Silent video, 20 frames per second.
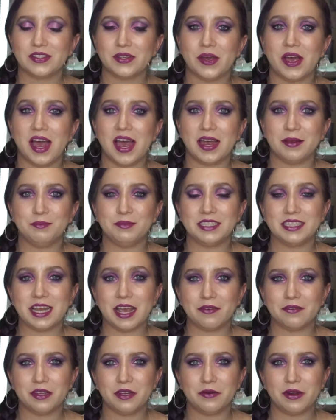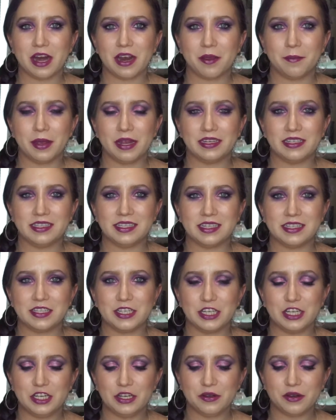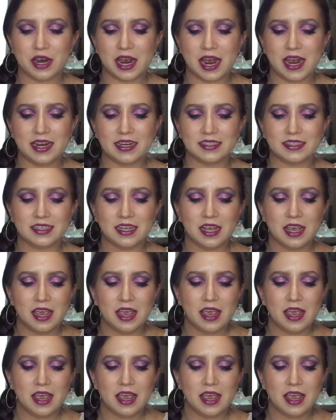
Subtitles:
so I'm definitely recommending it to you guys.